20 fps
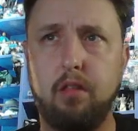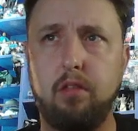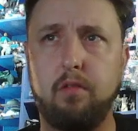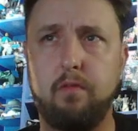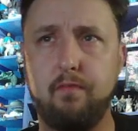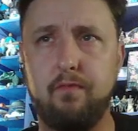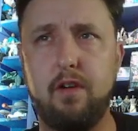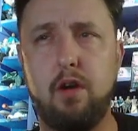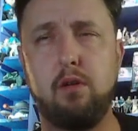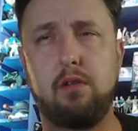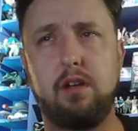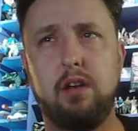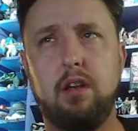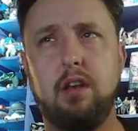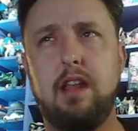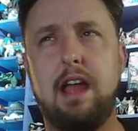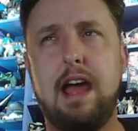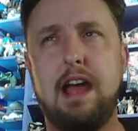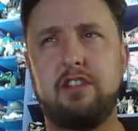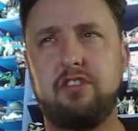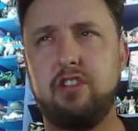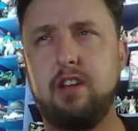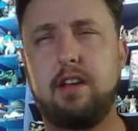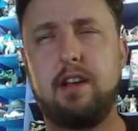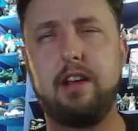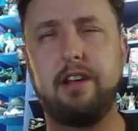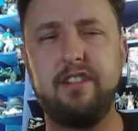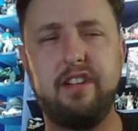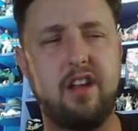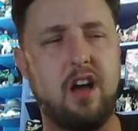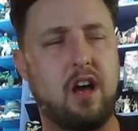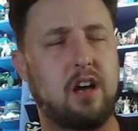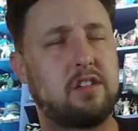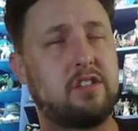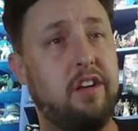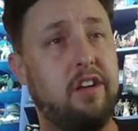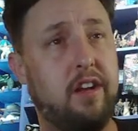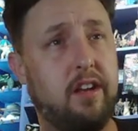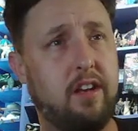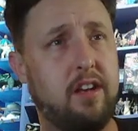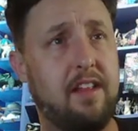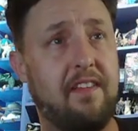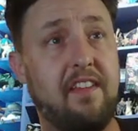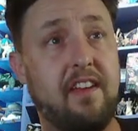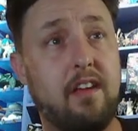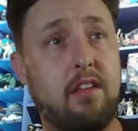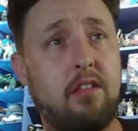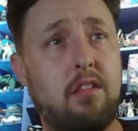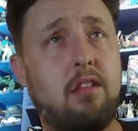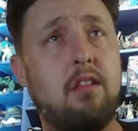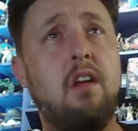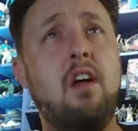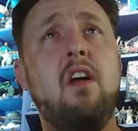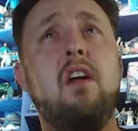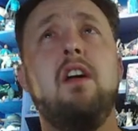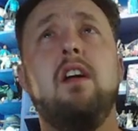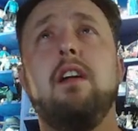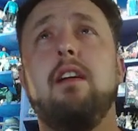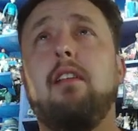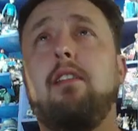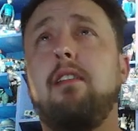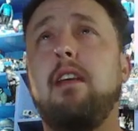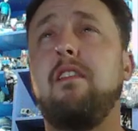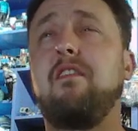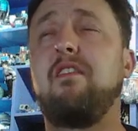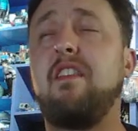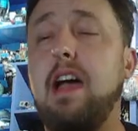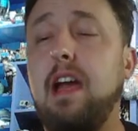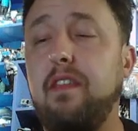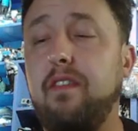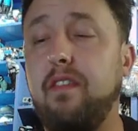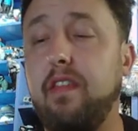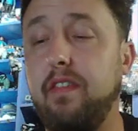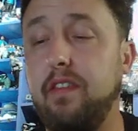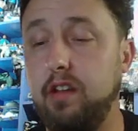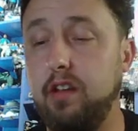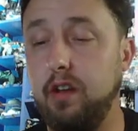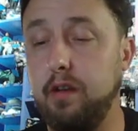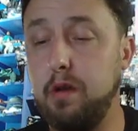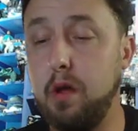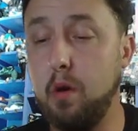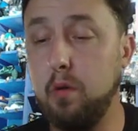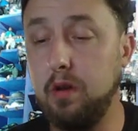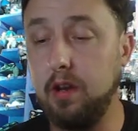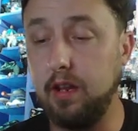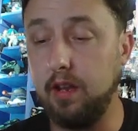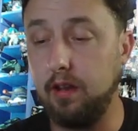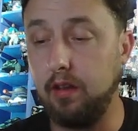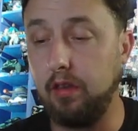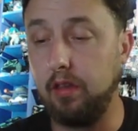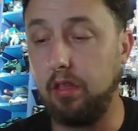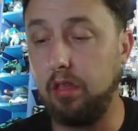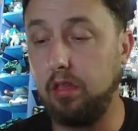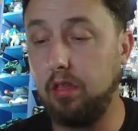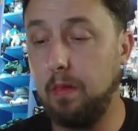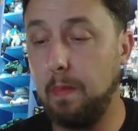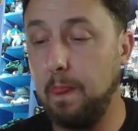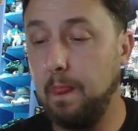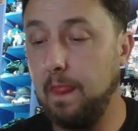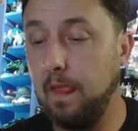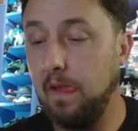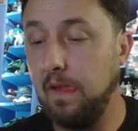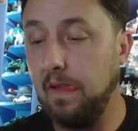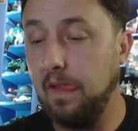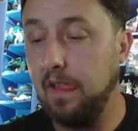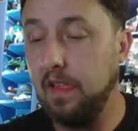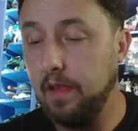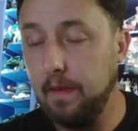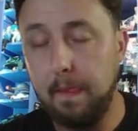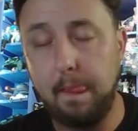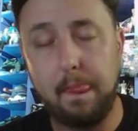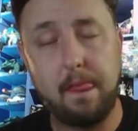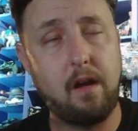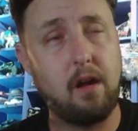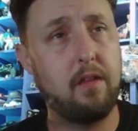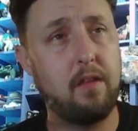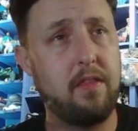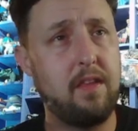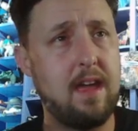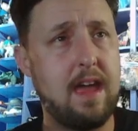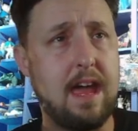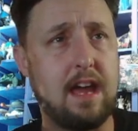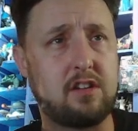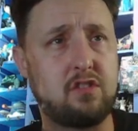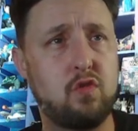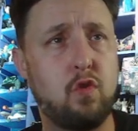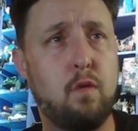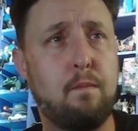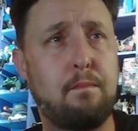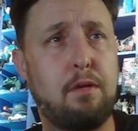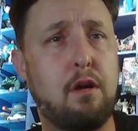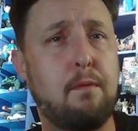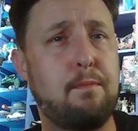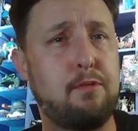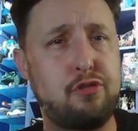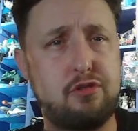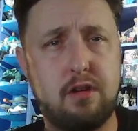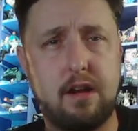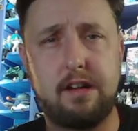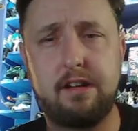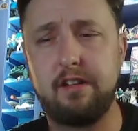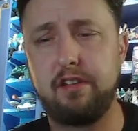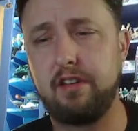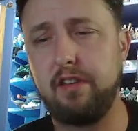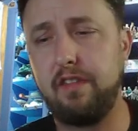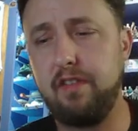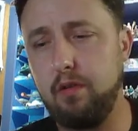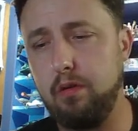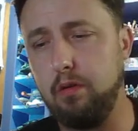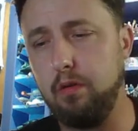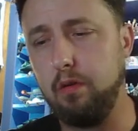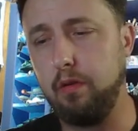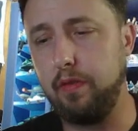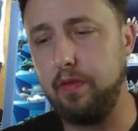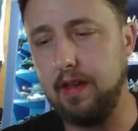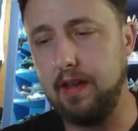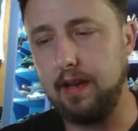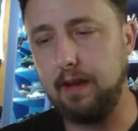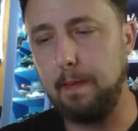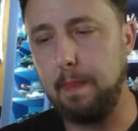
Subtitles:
Vulcan logic and deduction into this? Is they find that the Tedonians are the actual perpetrators of the whole thing.